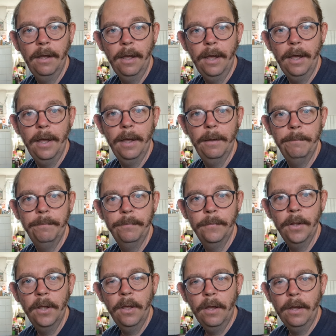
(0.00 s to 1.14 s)
Um,
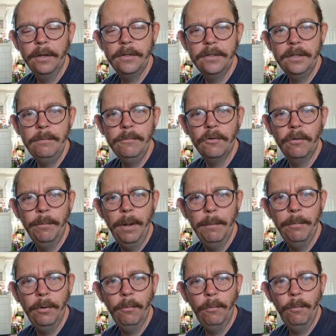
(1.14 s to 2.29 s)
I seem to
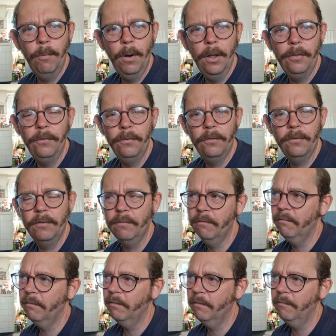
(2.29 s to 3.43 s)
remember once
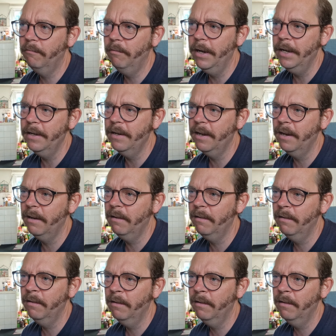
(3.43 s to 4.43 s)
reading